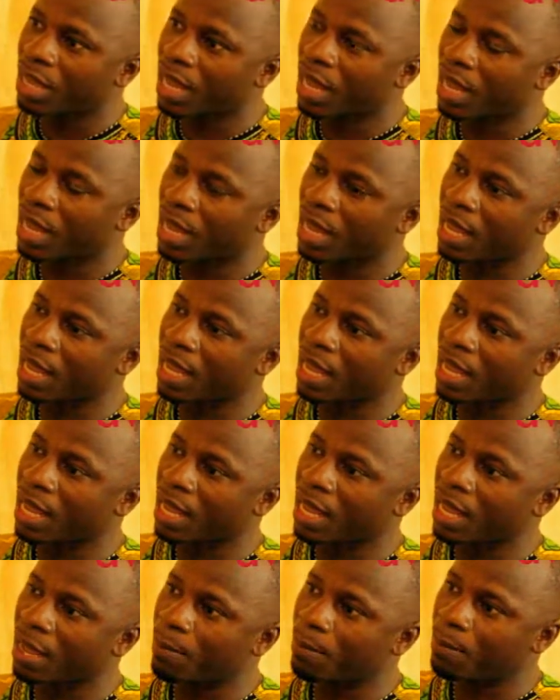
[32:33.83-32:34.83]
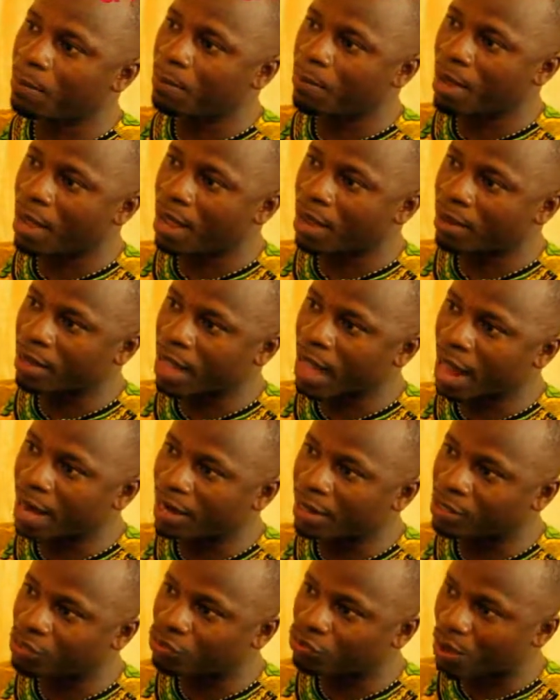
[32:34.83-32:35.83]

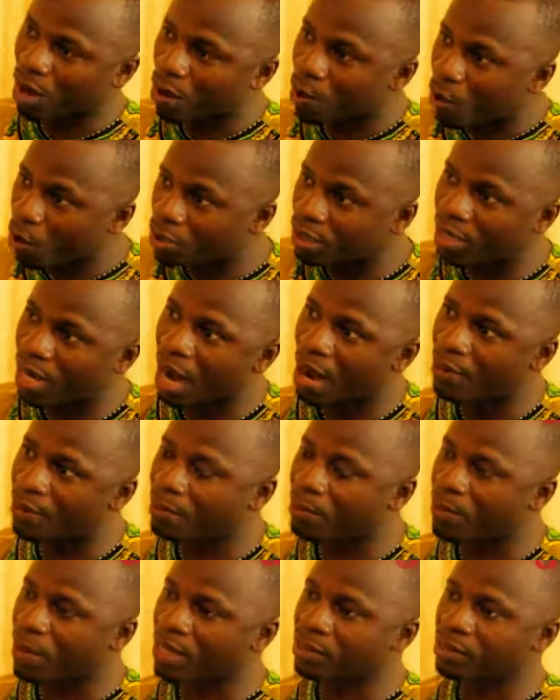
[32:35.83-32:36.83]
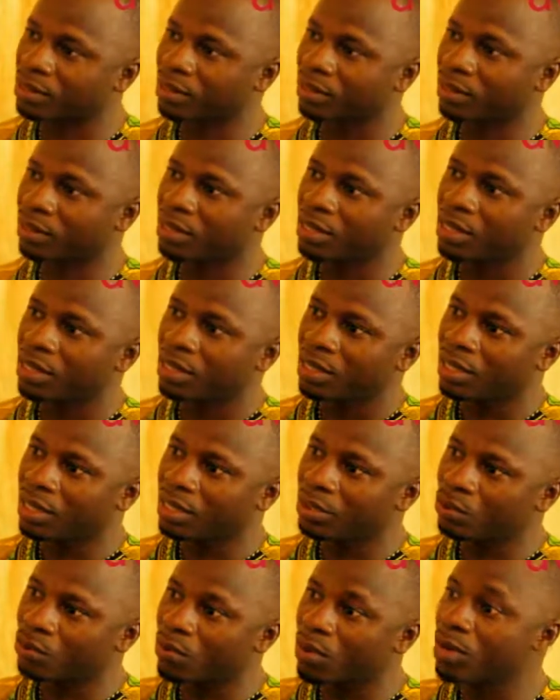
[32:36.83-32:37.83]
an extraordinary person
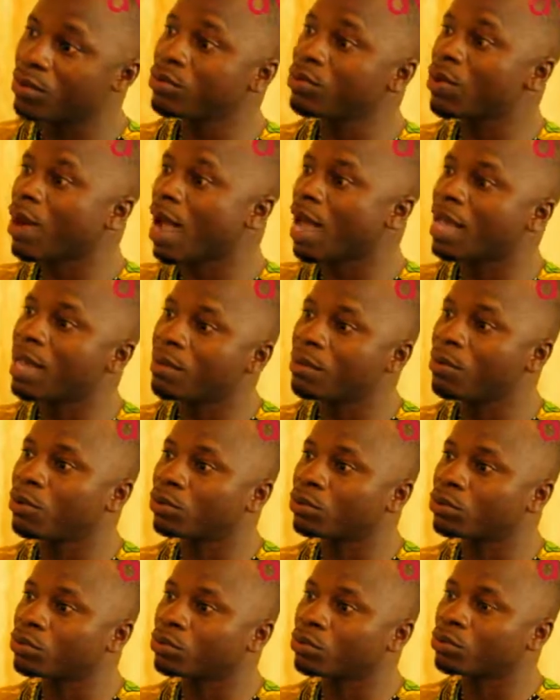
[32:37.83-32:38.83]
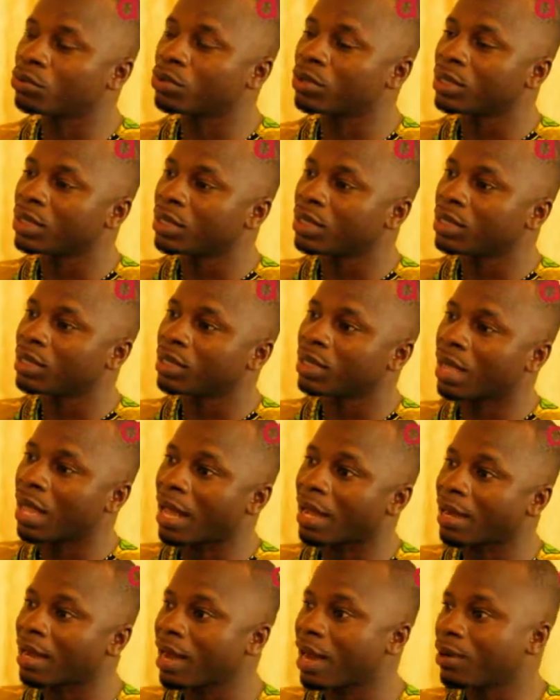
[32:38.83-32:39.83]
is when you are able to
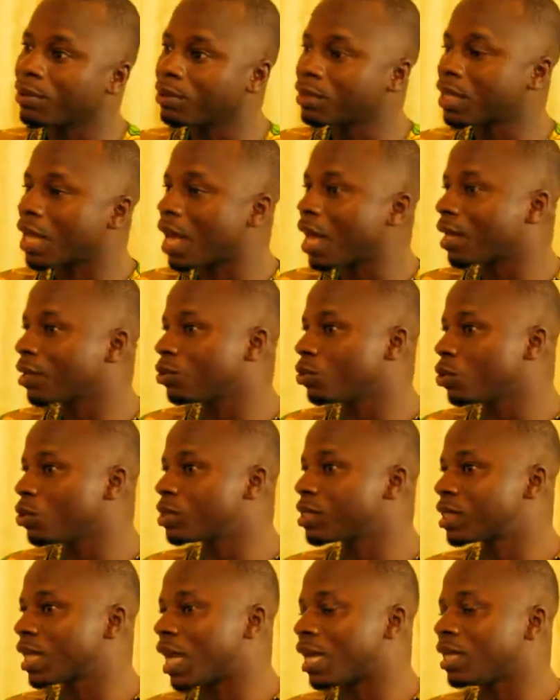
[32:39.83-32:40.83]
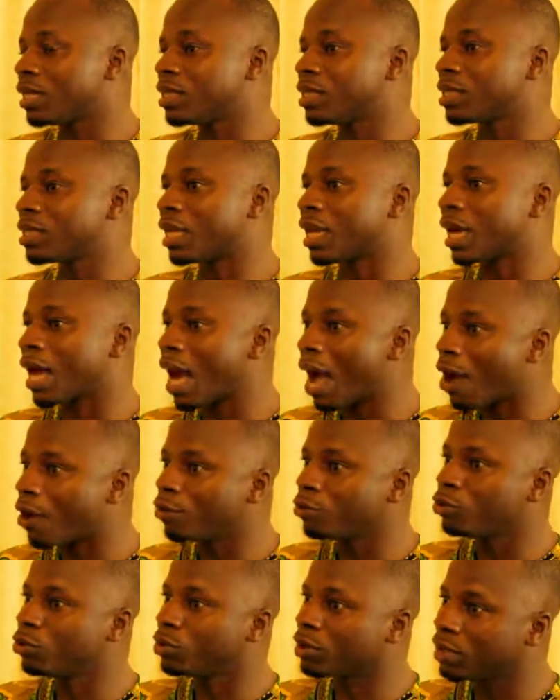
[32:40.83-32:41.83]
encounter those challenges and
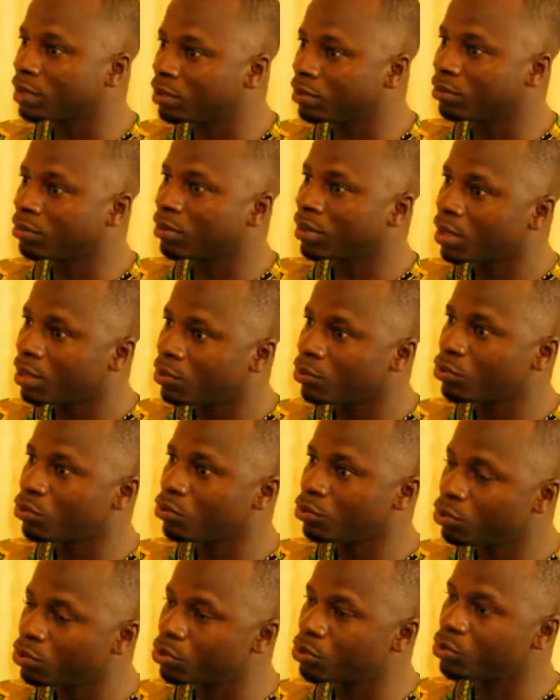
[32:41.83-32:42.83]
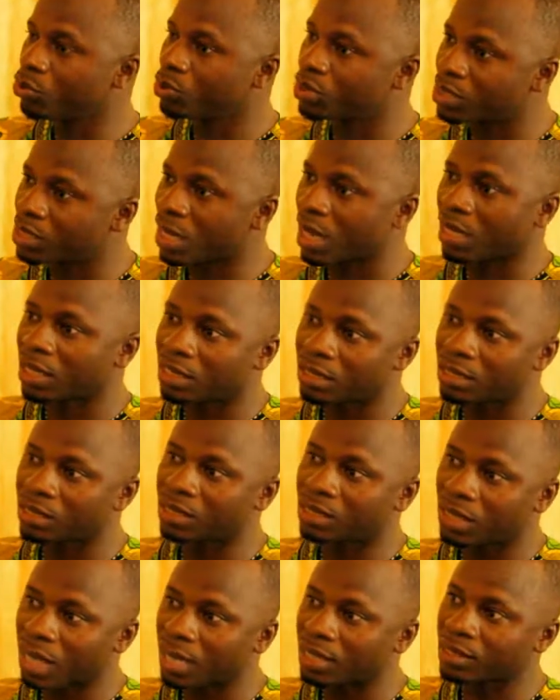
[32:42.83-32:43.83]
how you use those
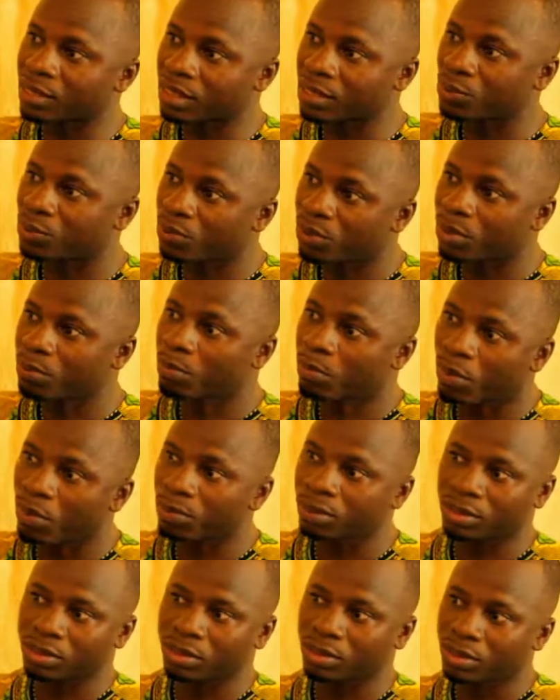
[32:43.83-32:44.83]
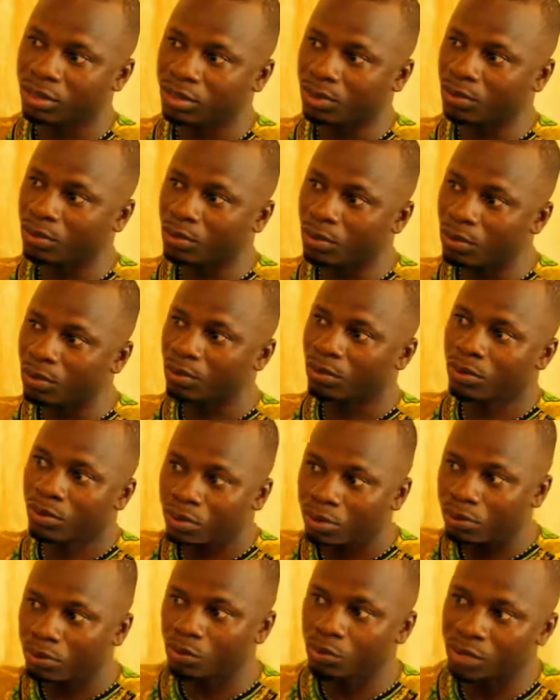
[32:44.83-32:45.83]
challenges as a springboard,
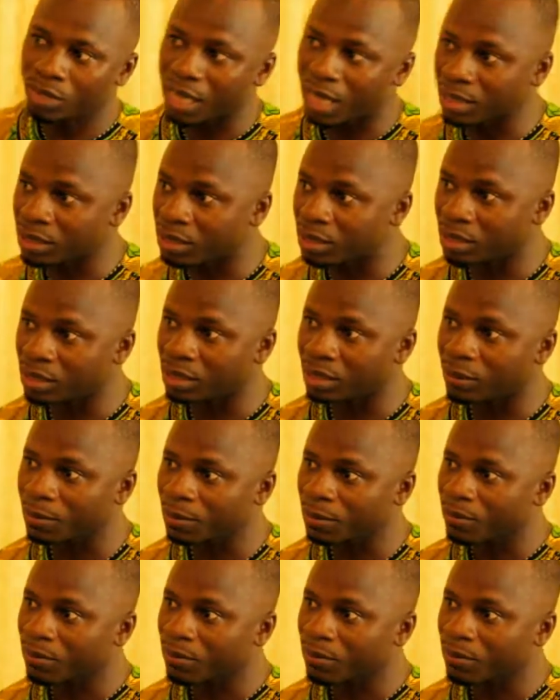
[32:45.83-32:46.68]
to succeed.